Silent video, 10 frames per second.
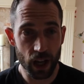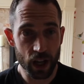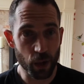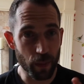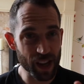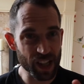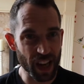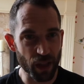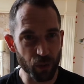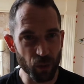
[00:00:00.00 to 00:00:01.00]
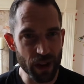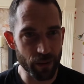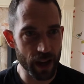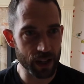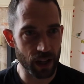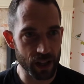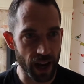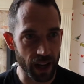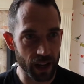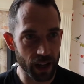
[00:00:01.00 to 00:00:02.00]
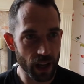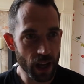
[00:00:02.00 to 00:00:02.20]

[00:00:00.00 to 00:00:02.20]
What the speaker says: So basically a 3-phase attack.